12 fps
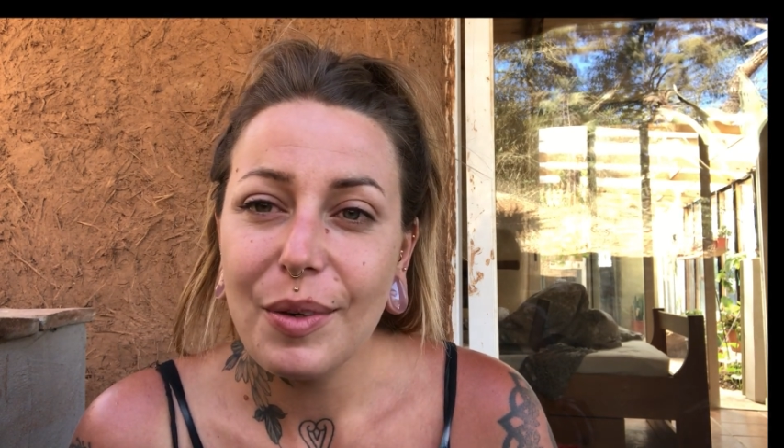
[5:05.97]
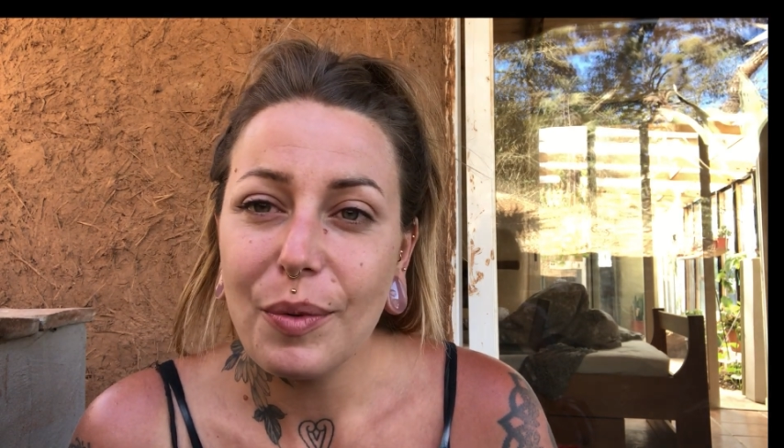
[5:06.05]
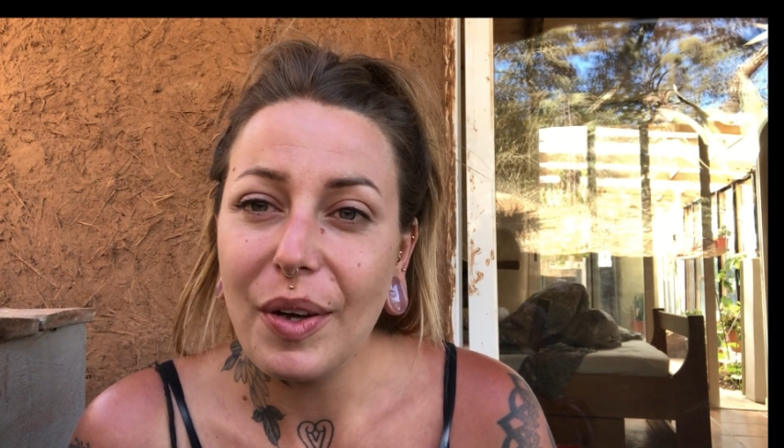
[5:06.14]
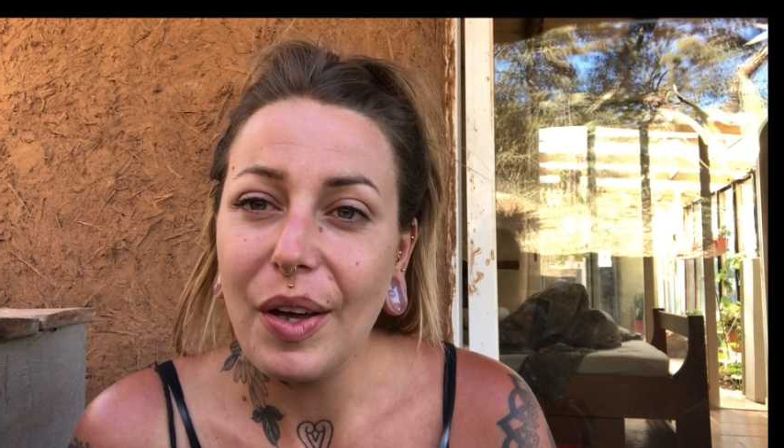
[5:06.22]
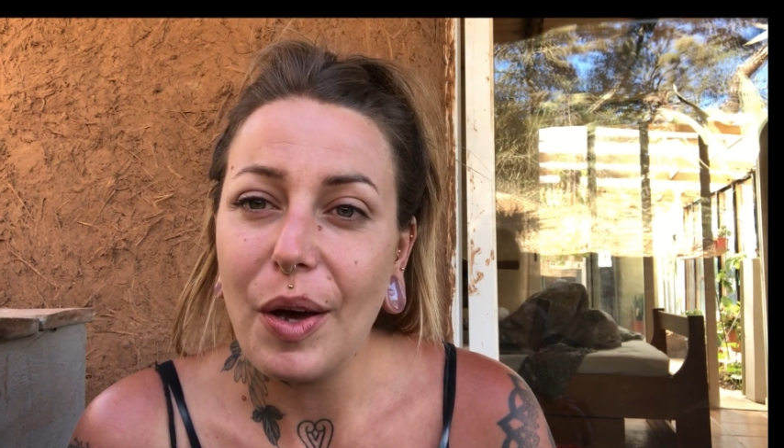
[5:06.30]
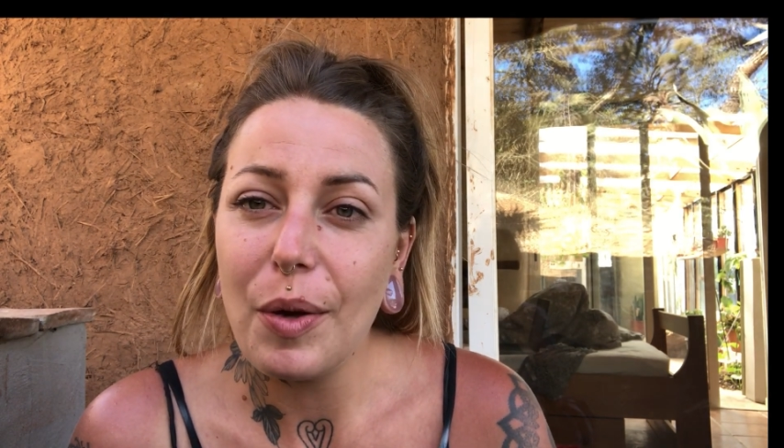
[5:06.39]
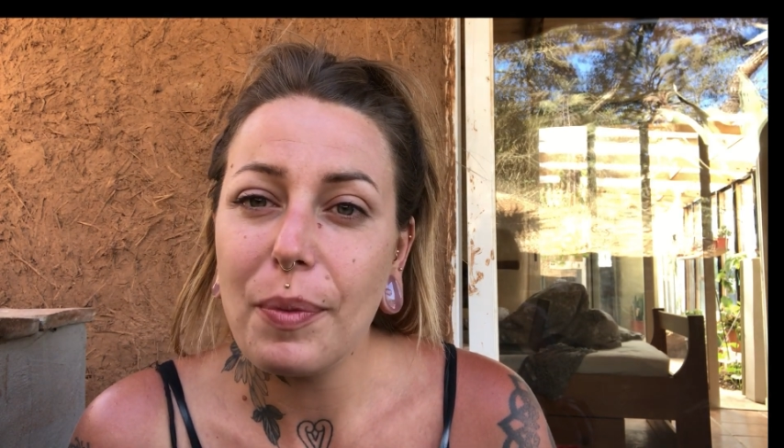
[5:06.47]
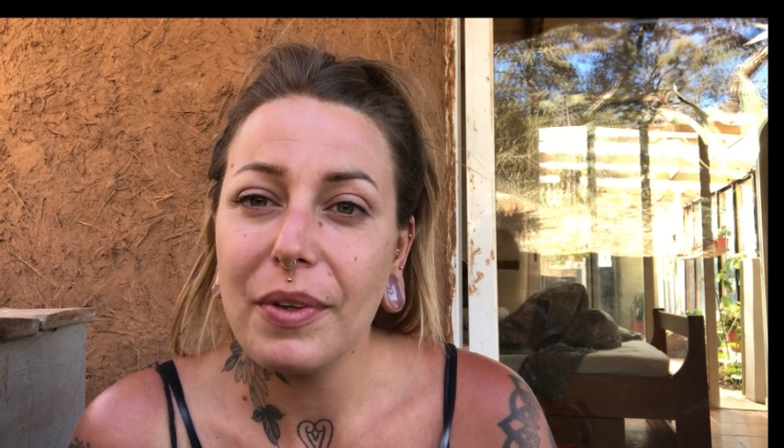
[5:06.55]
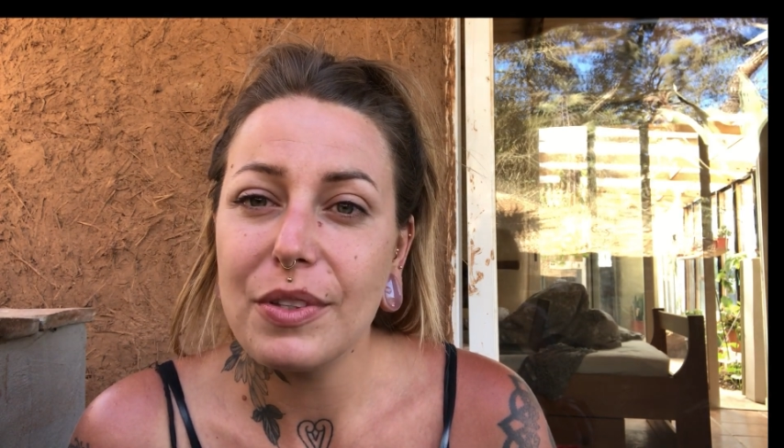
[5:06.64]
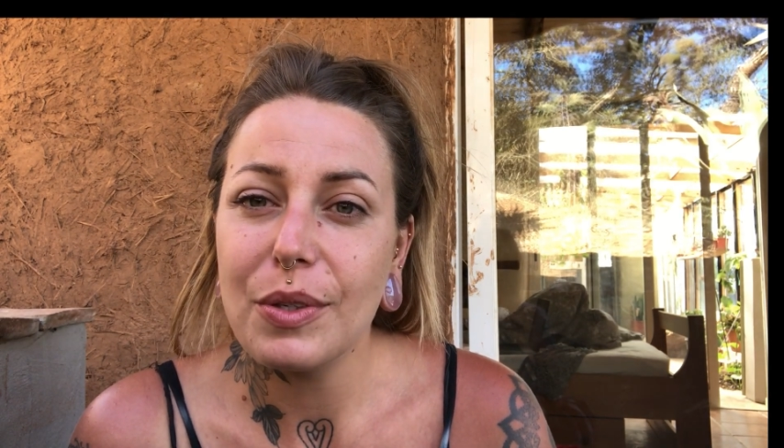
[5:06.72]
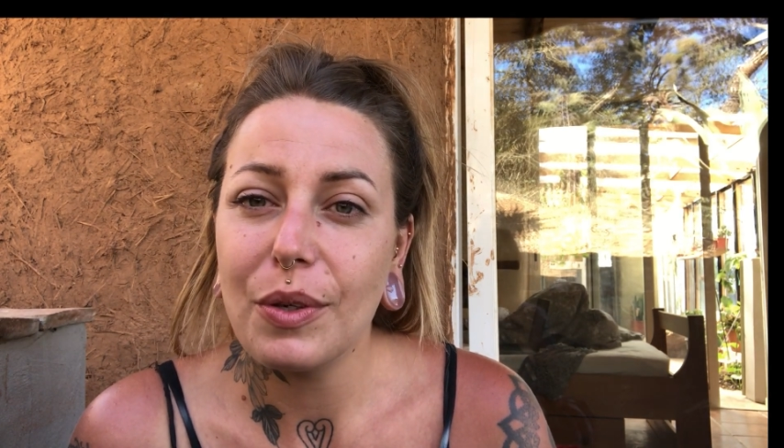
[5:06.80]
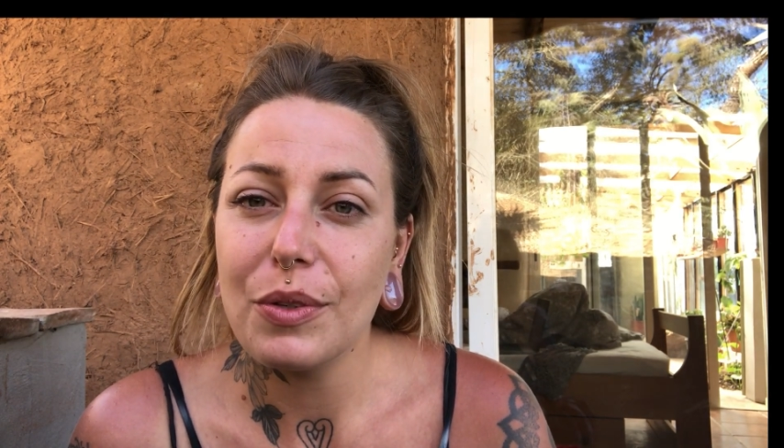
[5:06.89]
we're hoping
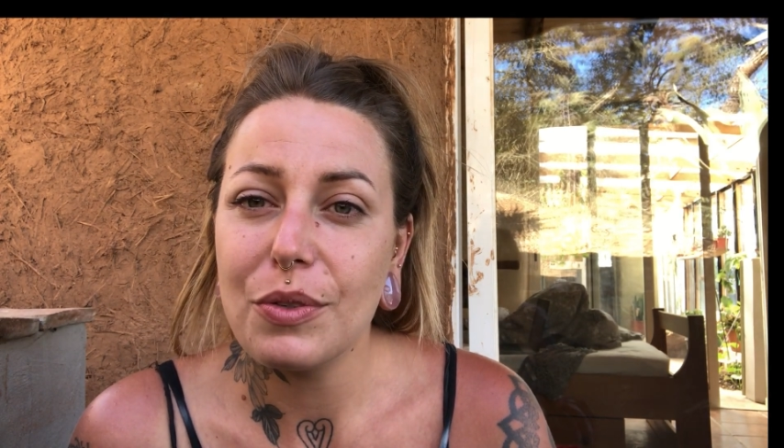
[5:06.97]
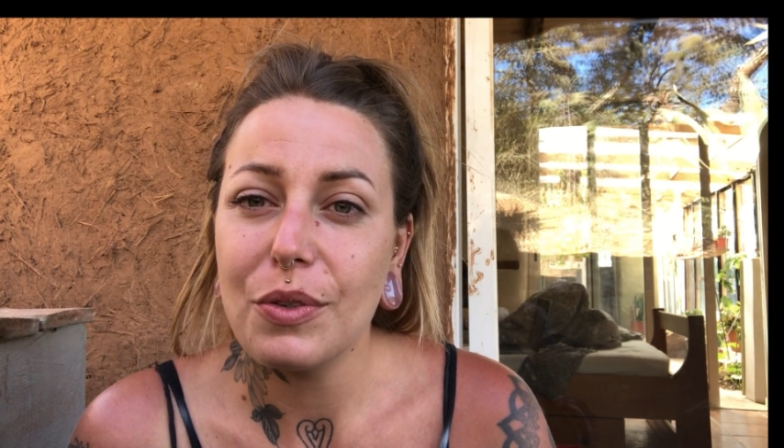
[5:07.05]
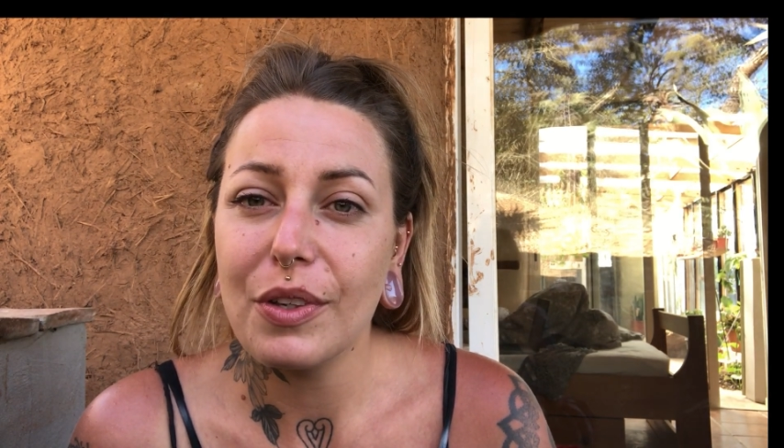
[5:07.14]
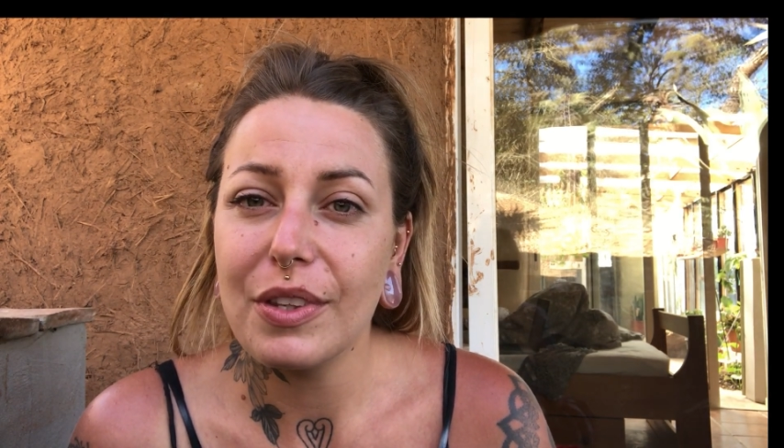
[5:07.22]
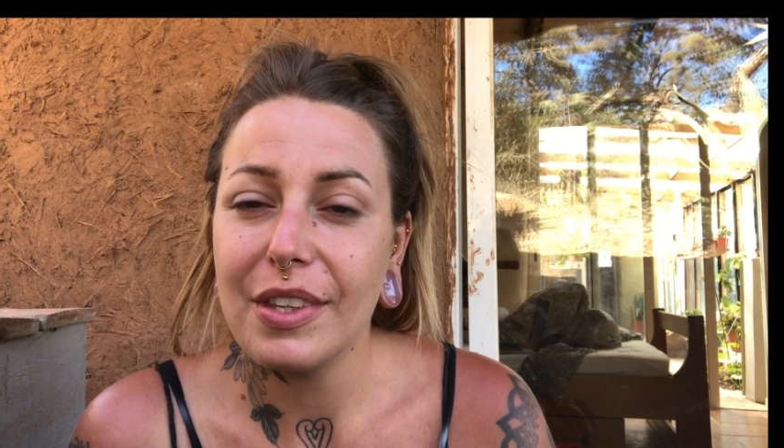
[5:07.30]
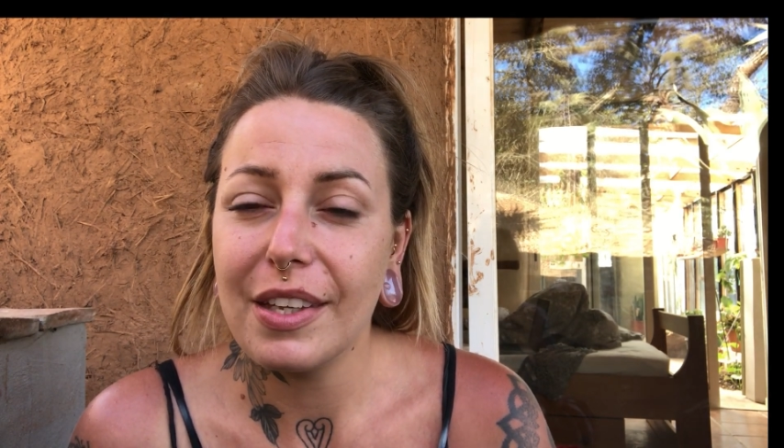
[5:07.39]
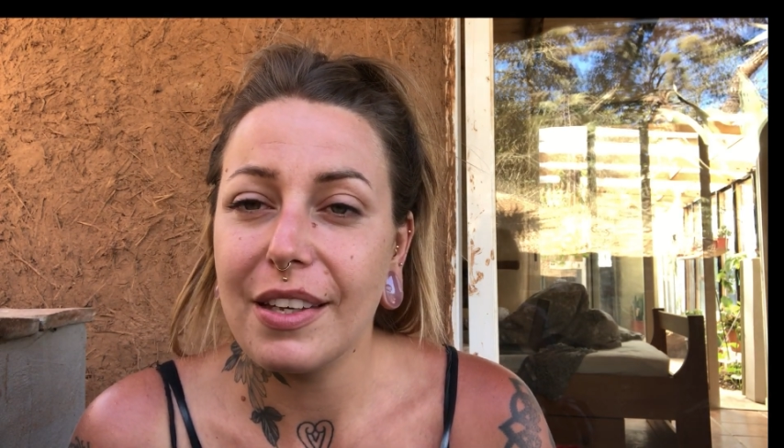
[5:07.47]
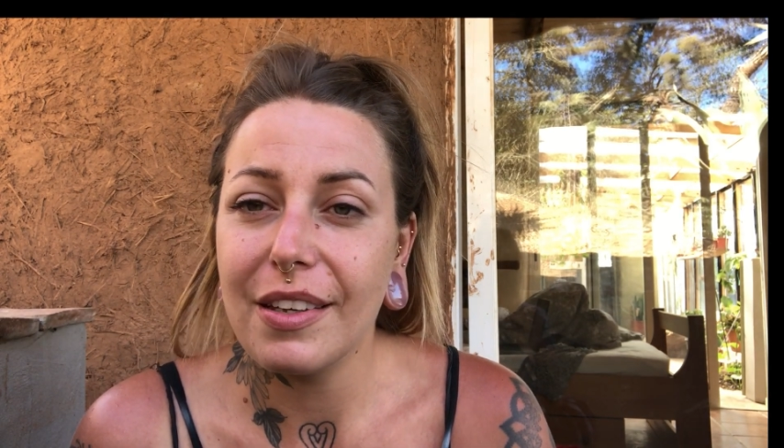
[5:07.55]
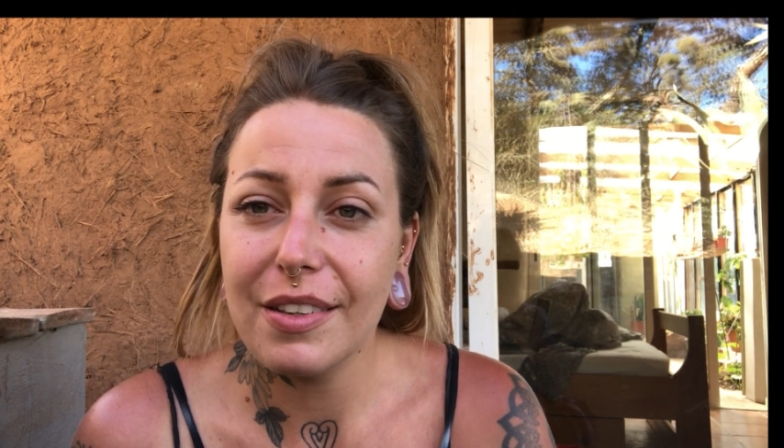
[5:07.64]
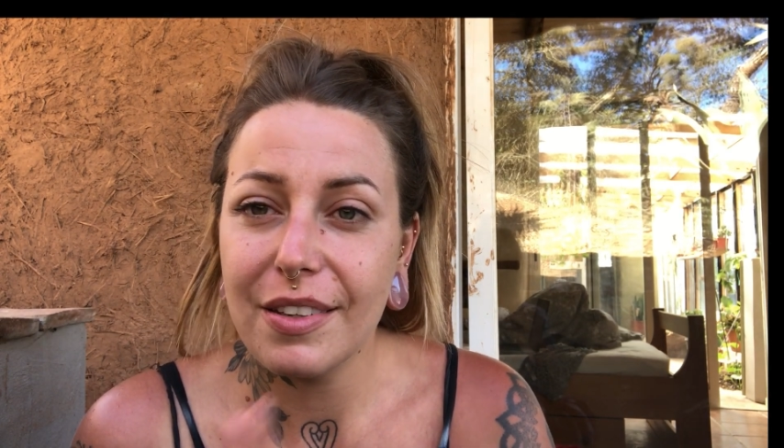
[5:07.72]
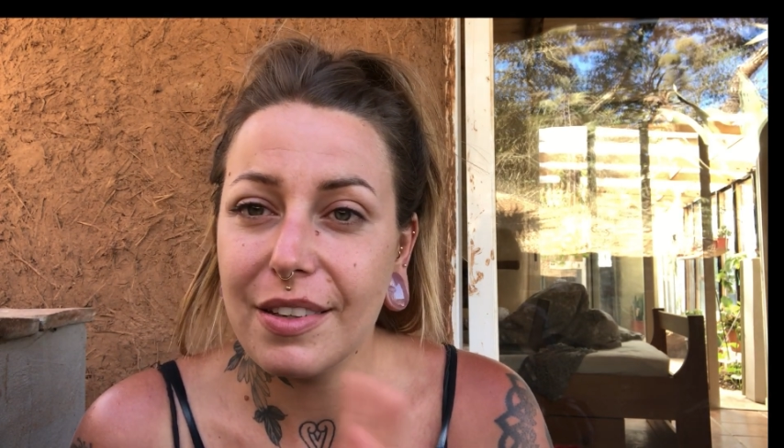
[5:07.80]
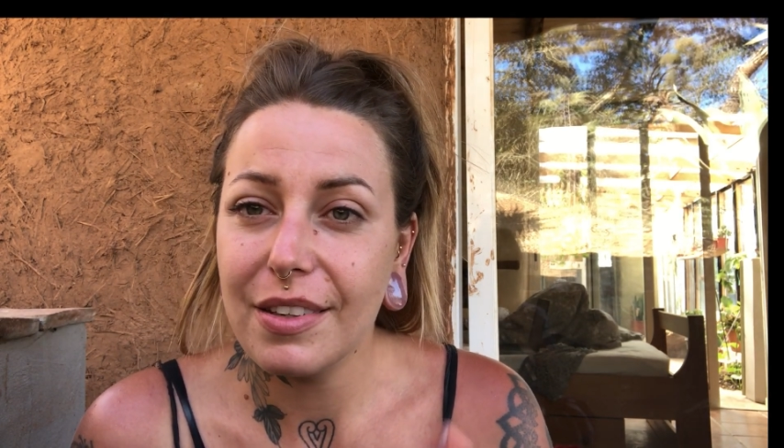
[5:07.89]
to construct the